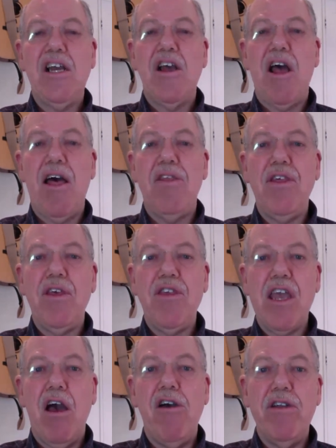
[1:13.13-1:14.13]

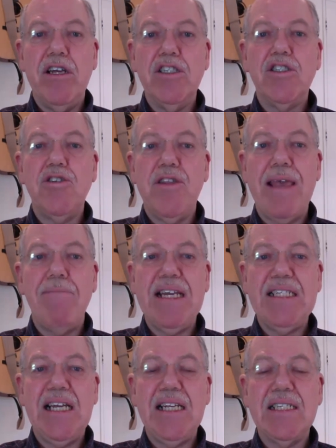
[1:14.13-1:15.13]
the owners to their
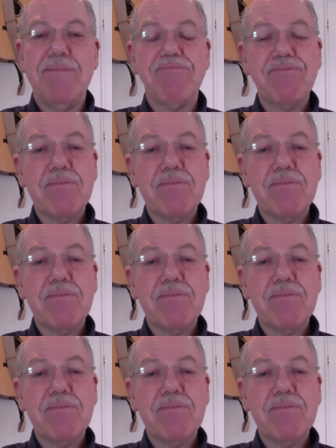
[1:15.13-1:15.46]
meetings?